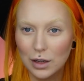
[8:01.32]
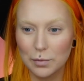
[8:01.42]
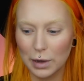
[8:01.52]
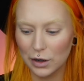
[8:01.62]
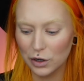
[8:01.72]

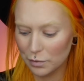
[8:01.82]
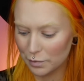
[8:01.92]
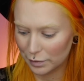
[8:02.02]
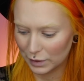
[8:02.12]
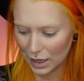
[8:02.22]
lot better
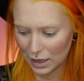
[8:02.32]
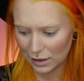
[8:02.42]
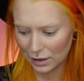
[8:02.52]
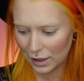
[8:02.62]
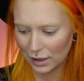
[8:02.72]

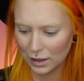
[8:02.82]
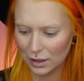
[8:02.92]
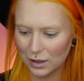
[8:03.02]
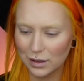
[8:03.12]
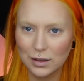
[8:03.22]
than like
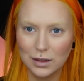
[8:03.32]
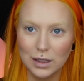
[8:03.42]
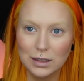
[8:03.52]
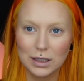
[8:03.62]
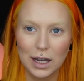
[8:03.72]

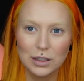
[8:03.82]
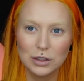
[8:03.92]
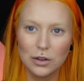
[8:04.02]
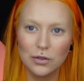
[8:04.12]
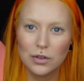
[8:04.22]
these
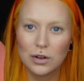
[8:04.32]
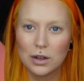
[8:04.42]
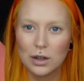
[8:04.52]
kinds of